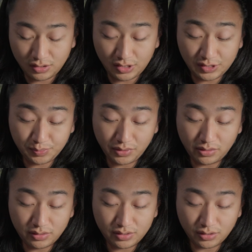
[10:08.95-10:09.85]

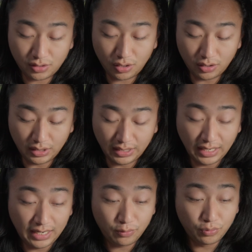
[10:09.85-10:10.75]
experiencing curling,
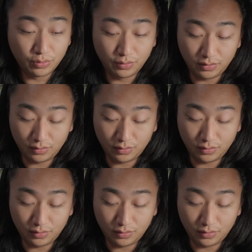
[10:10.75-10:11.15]
I would